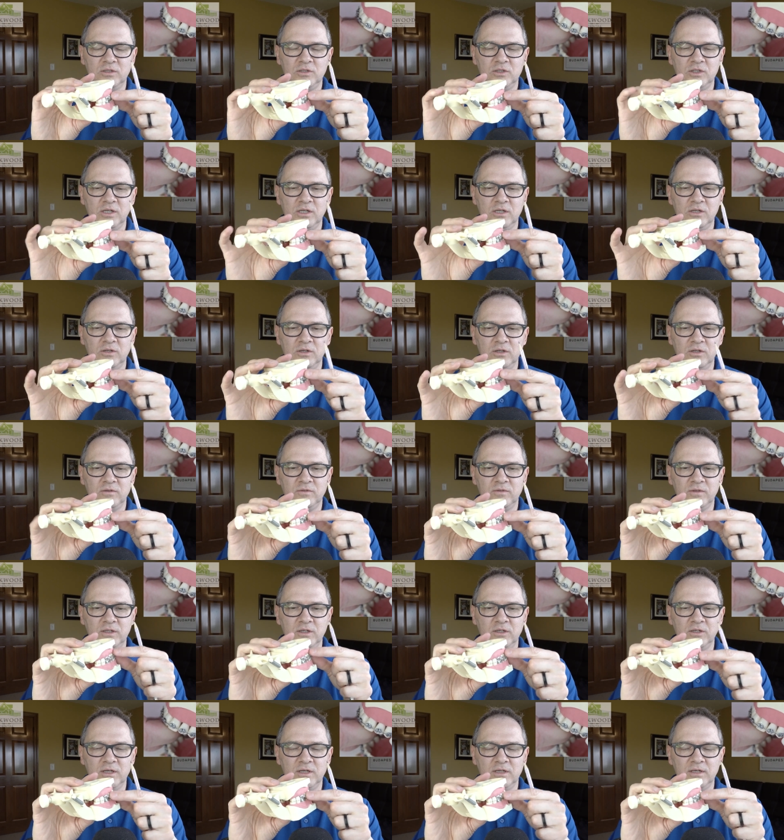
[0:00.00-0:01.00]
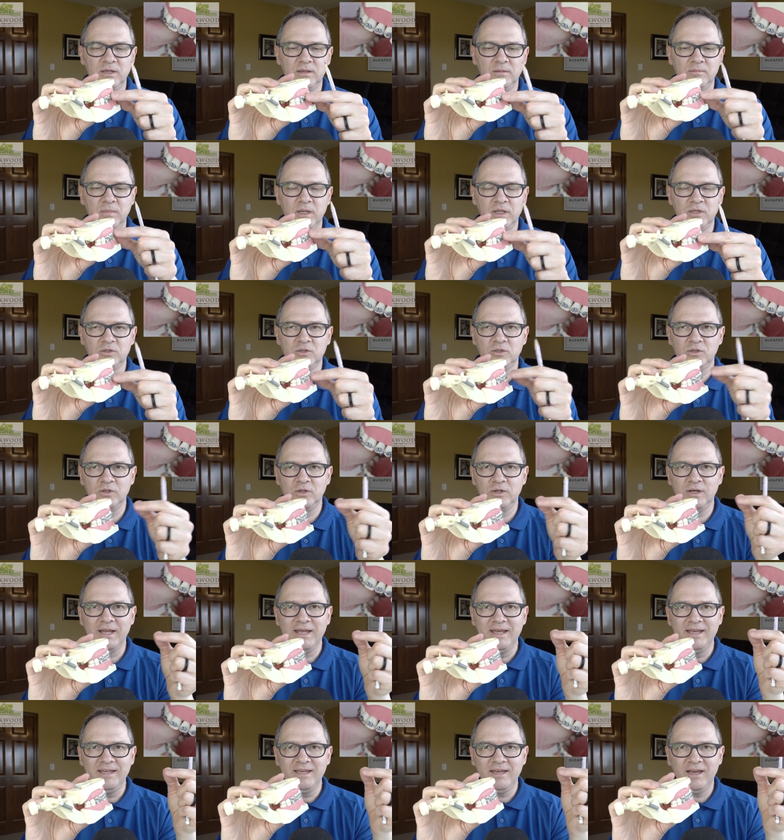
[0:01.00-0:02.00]
cheek or your finger and make sure
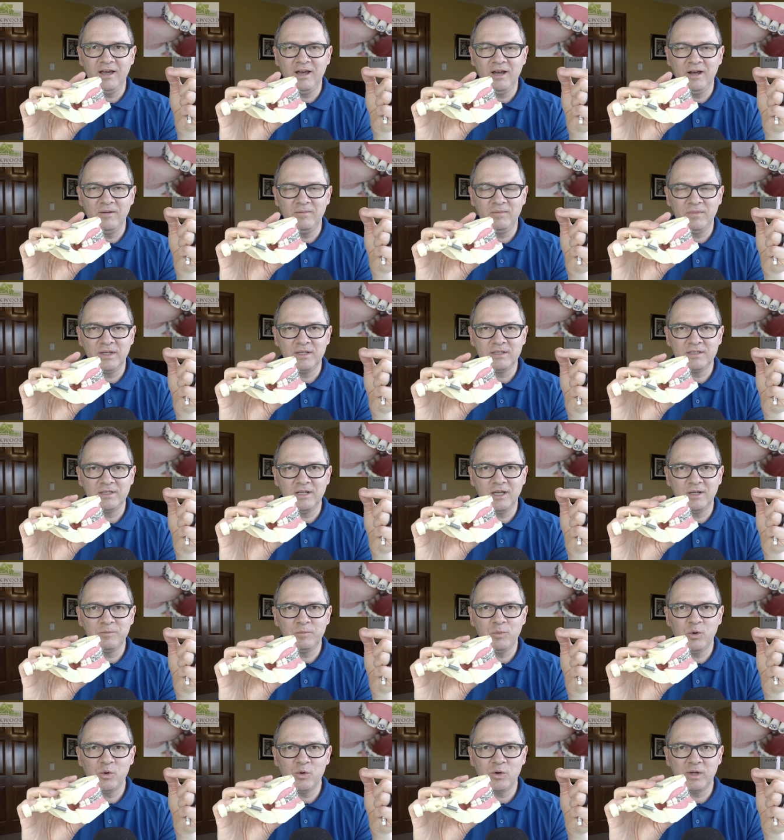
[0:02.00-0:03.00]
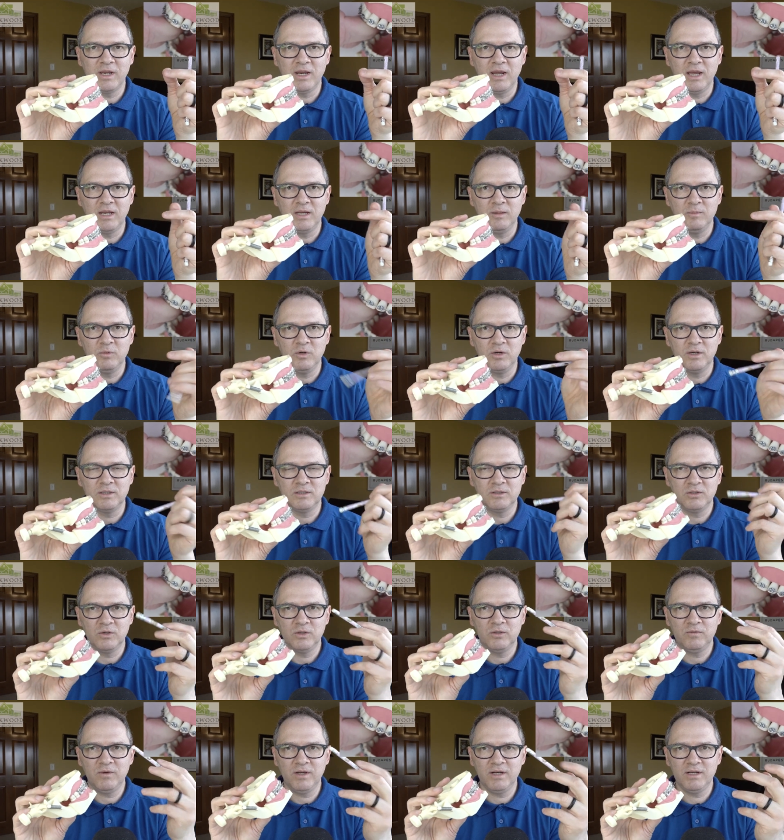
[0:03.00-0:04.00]
that's not poking anymore. So
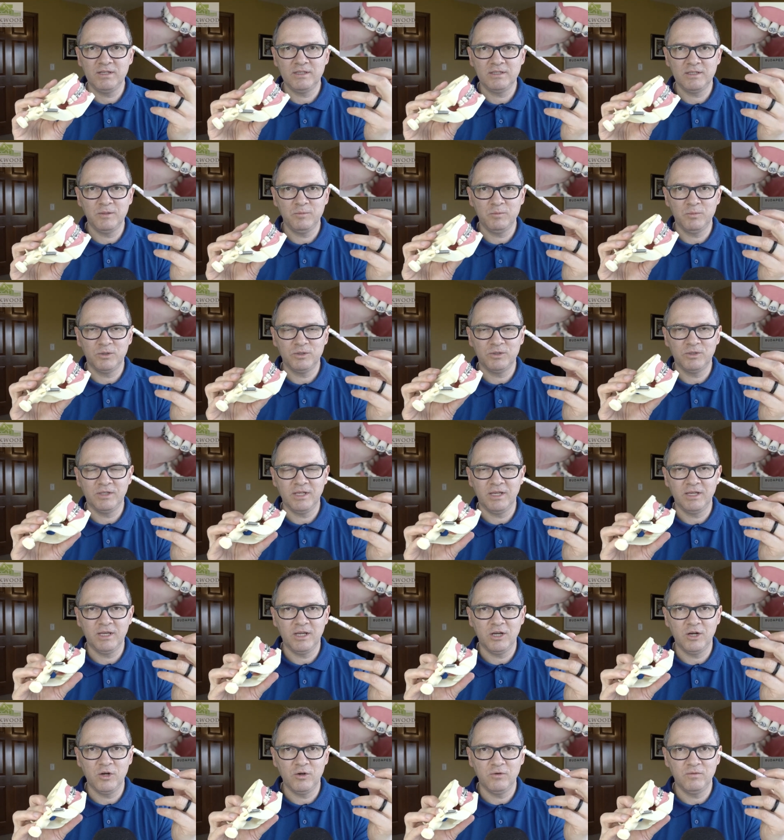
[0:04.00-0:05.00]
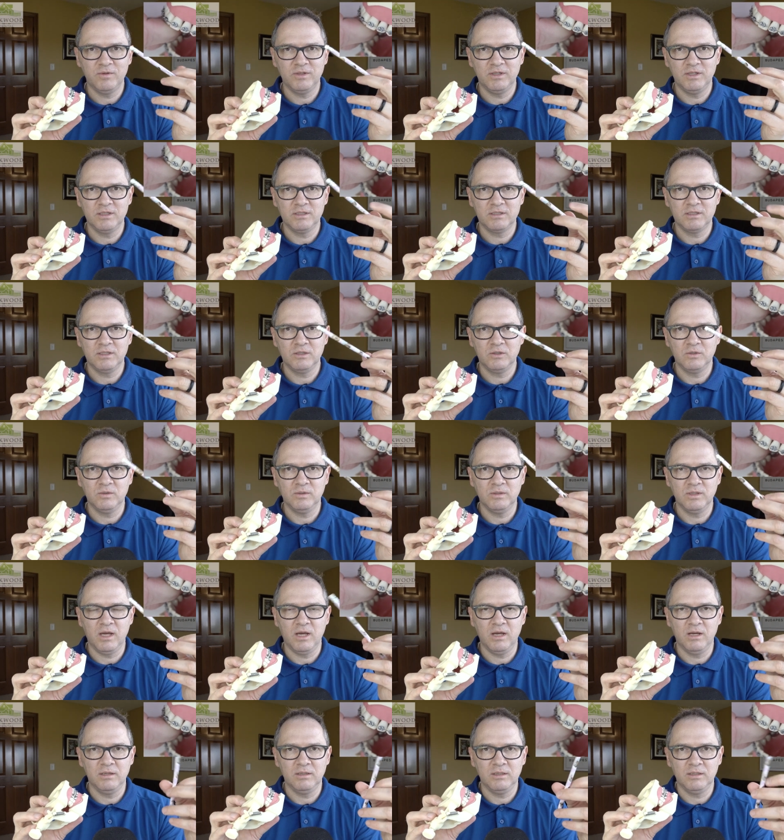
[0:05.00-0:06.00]
it's fairly simple to take care of with this
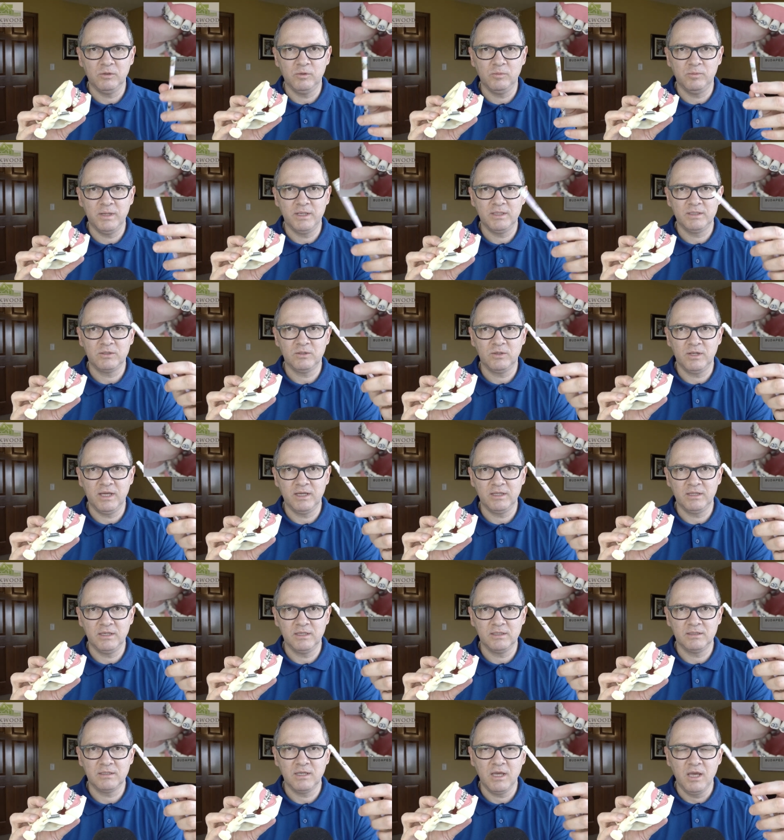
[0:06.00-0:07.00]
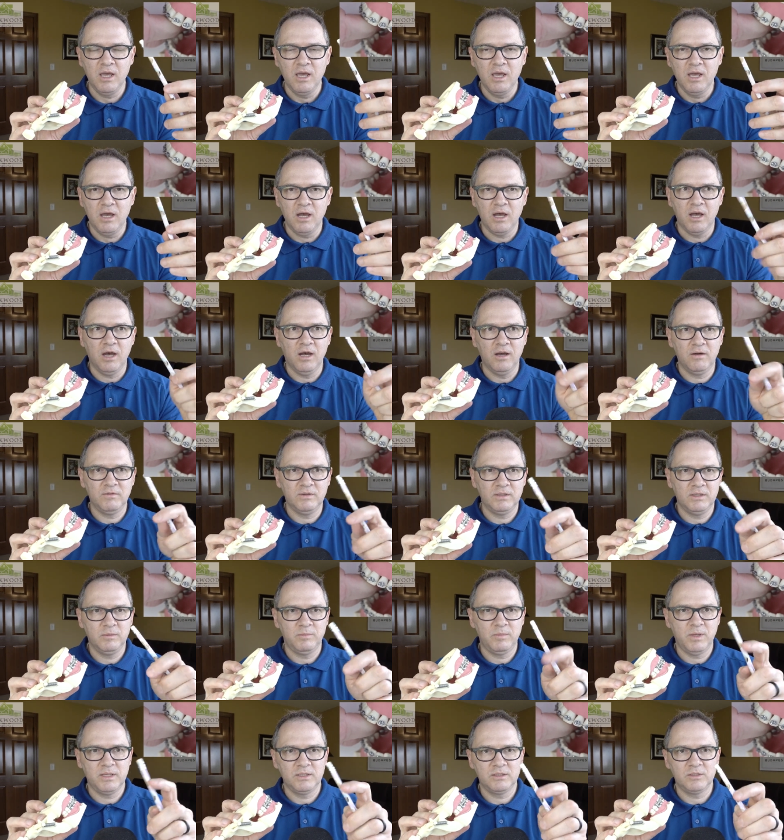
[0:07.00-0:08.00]
little pencil like this with the
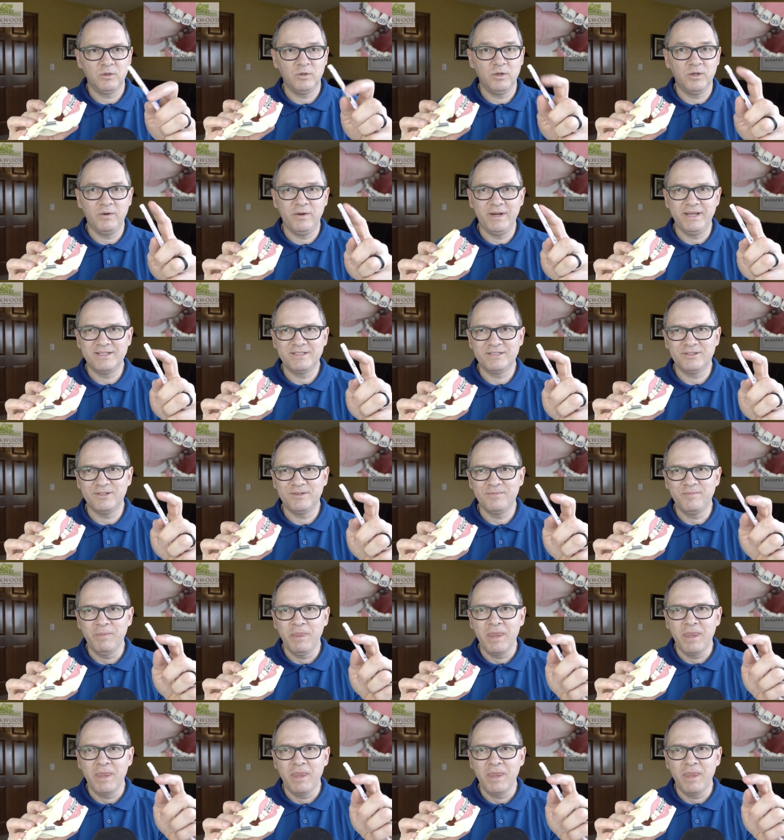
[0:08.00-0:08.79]
pencil eraser.